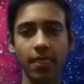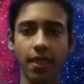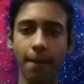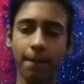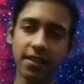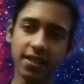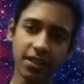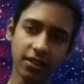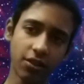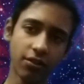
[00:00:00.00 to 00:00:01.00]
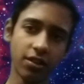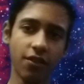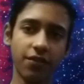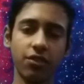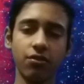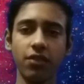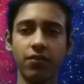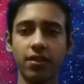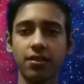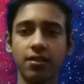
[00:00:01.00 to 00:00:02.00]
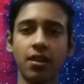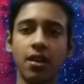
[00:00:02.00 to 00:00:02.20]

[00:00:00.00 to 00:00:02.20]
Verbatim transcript: The pulsating theories of the universe